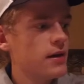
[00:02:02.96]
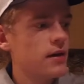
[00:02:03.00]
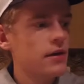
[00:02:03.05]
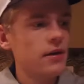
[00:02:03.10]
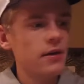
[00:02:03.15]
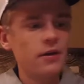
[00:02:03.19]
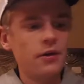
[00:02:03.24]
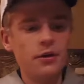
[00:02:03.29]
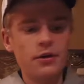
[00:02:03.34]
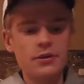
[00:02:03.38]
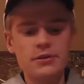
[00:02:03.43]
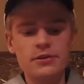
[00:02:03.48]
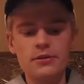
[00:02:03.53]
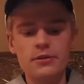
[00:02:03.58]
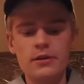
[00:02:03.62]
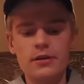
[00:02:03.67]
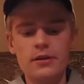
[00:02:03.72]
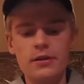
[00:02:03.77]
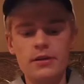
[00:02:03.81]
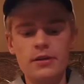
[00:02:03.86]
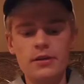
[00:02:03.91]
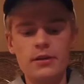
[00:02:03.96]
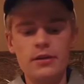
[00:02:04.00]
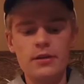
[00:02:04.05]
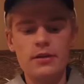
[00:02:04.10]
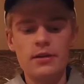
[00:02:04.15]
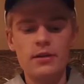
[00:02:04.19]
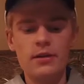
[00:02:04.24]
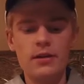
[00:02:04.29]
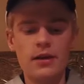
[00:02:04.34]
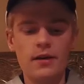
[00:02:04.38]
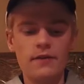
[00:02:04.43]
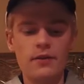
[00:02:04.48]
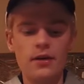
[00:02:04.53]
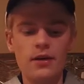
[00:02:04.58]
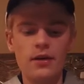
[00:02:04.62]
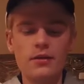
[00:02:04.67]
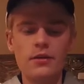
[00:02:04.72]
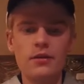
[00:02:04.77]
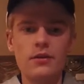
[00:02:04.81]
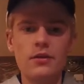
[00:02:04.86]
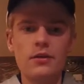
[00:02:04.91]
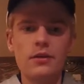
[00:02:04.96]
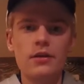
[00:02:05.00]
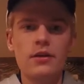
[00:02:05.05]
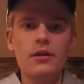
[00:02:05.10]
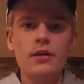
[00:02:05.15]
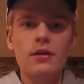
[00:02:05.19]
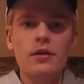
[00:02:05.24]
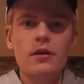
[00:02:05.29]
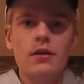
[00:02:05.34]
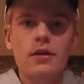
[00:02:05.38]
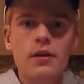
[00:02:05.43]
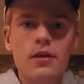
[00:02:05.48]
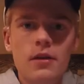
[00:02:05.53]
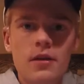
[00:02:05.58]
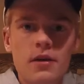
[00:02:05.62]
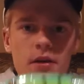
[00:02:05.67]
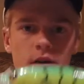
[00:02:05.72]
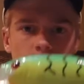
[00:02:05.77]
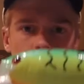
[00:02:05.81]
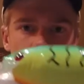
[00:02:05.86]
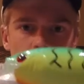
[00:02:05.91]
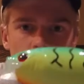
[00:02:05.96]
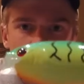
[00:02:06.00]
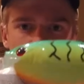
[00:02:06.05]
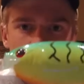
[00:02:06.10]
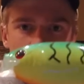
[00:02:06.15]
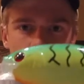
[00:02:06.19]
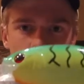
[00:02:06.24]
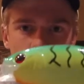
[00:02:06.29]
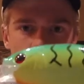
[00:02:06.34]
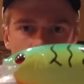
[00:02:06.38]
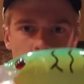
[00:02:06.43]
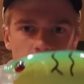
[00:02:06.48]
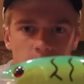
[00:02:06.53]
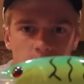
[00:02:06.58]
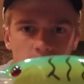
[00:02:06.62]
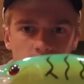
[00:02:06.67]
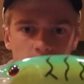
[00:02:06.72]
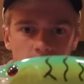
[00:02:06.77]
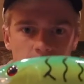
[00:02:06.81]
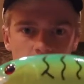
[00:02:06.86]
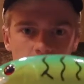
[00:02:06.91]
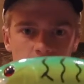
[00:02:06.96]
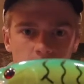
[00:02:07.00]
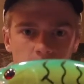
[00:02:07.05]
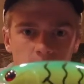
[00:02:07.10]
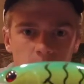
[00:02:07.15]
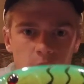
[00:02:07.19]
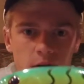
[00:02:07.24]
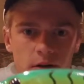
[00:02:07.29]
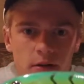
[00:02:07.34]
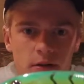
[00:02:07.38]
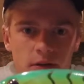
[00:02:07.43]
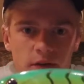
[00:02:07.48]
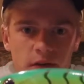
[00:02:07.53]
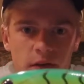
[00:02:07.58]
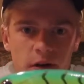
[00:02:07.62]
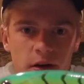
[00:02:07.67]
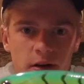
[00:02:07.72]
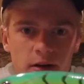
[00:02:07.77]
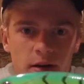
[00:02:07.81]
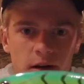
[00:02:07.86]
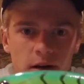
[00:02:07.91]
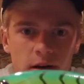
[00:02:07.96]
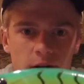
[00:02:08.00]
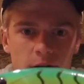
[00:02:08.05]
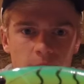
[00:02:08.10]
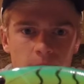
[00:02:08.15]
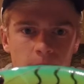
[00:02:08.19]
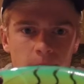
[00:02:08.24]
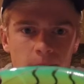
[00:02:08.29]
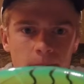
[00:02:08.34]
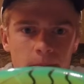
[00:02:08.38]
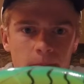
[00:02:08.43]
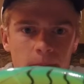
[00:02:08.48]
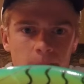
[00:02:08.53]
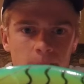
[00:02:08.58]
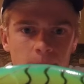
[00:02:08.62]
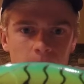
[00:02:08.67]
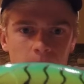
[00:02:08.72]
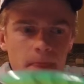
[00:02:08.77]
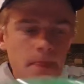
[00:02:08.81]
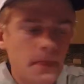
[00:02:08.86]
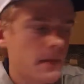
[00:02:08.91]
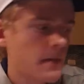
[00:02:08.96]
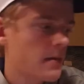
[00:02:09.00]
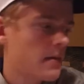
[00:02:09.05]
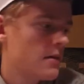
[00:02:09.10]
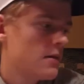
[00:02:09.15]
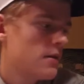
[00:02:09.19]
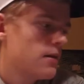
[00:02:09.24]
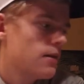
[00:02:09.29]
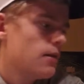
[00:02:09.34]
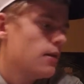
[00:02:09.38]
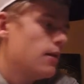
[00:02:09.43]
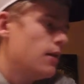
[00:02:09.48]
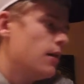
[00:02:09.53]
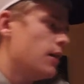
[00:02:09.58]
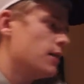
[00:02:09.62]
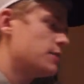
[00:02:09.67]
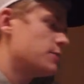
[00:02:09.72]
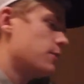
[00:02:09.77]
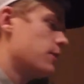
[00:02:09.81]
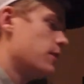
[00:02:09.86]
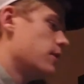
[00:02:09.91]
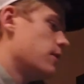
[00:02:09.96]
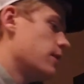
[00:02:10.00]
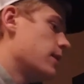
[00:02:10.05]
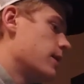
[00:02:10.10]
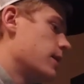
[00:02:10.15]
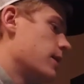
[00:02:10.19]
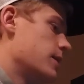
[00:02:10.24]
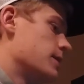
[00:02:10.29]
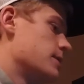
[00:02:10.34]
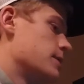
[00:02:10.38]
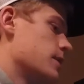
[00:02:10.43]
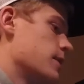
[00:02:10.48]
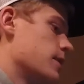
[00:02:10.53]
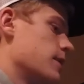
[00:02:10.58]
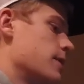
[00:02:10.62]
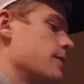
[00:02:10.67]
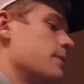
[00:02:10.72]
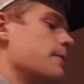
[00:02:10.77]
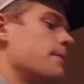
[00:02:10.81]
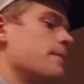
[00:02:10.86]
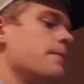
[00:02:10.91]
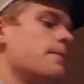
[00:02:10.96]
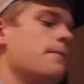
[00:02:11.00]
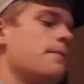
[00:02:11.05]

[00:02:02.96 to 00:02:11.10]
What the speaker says: And then also here, I've got another crankbait I like to use, and that's a Berkeley Fire Tiger, as well as a